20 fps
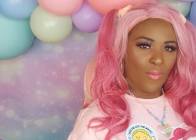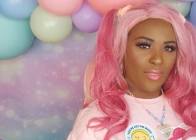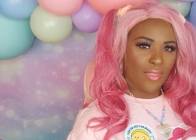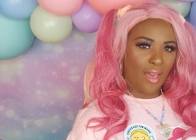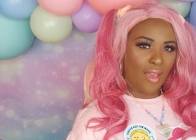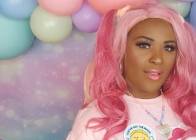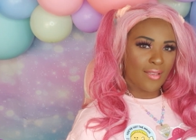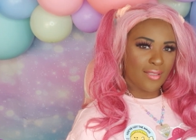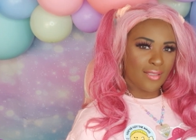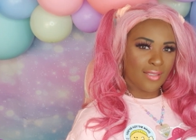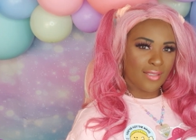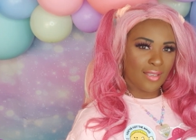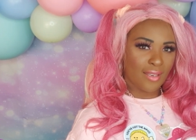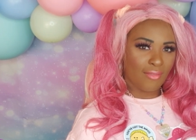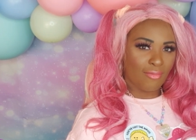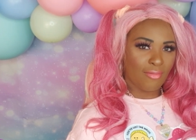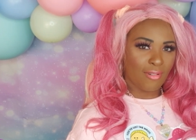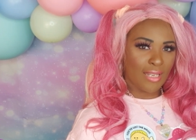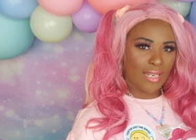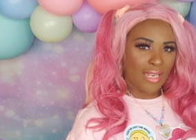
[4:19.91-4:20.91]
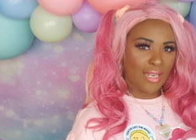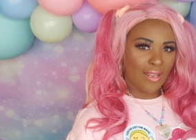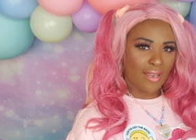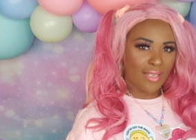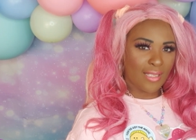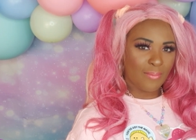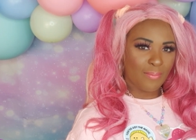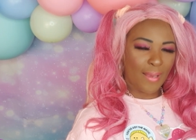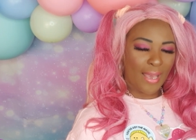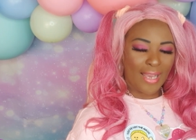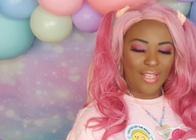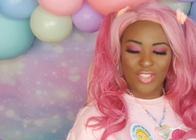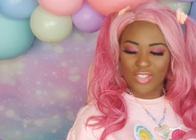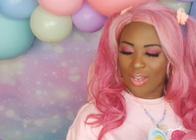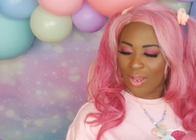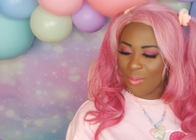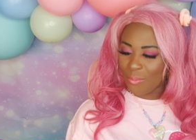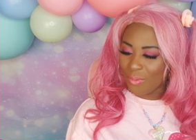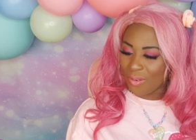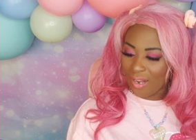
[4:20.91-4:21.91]
That is a really nice badge.
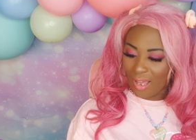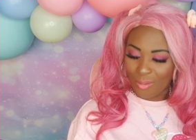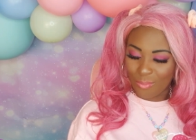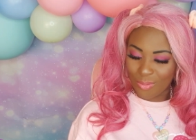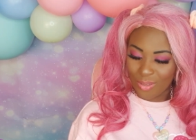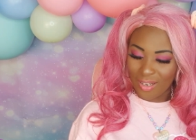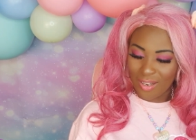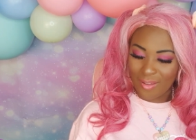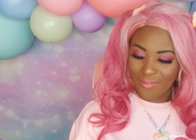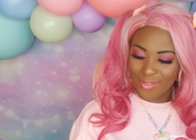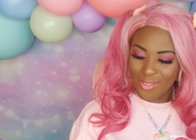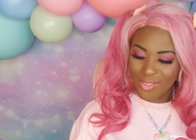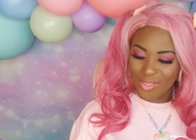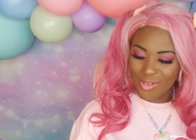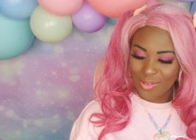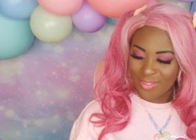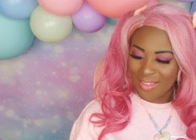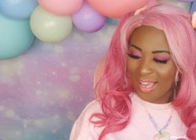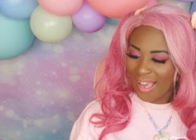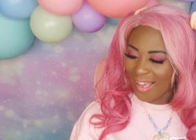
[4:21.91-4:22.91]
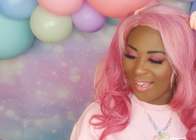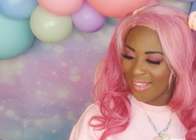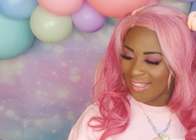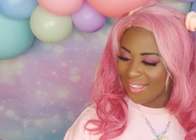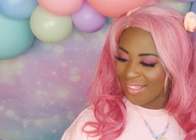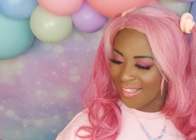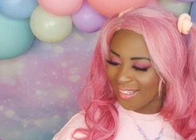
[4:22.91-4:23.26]
I would love to do that.